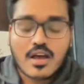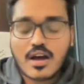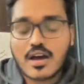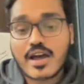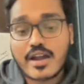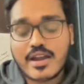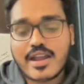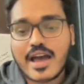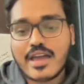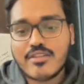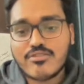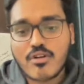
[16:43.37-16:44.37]
career high
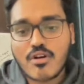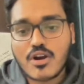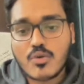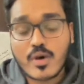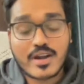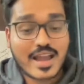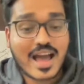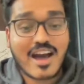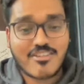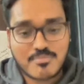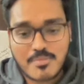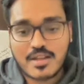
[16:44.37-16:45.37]
for 1.5
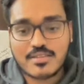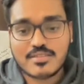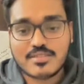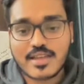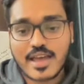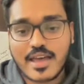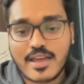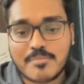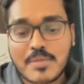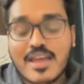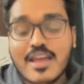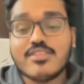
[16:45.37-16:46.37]
months, and
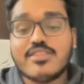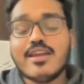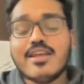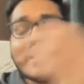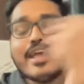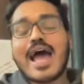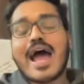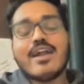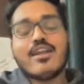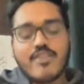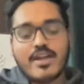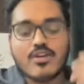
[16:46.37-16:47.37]
therein I had a
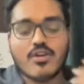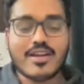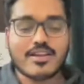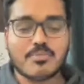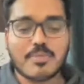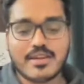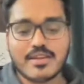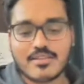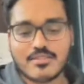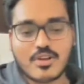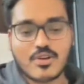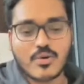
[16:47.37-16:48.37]
very good experience,
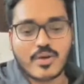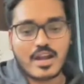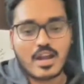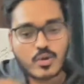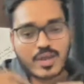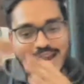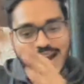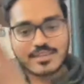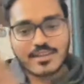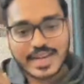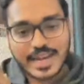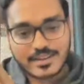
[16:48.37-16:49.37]
looking at the
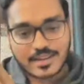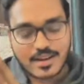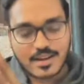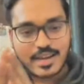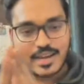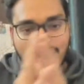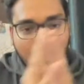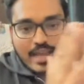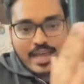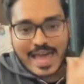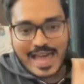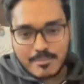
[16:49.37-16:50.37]
data,
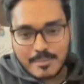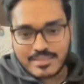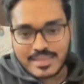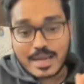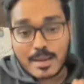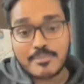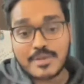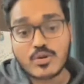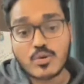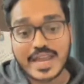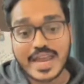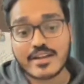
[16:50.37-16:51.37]
helping the company to
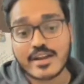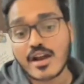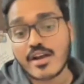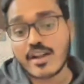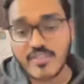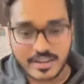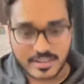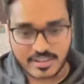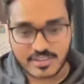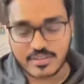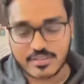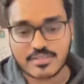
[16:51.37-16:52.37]
take data driven
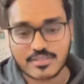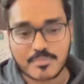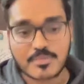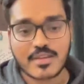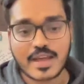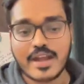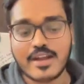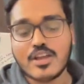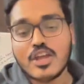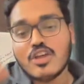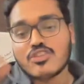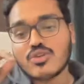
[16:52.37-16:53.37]
decisions, right?
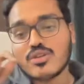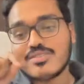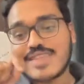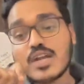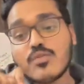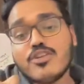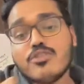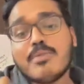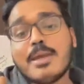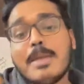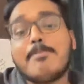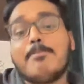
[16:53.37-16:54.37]
So that was my
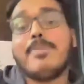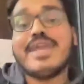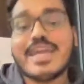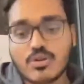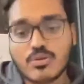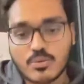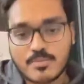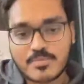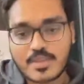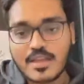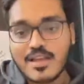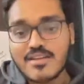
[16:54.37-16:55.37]
breakthrough.
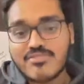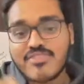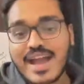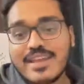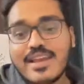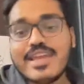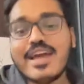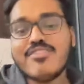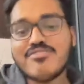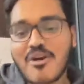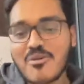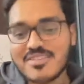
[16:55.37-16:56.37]
Finally I
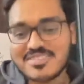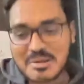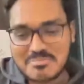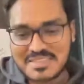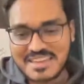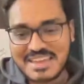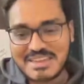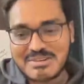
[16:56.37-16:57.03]
found something,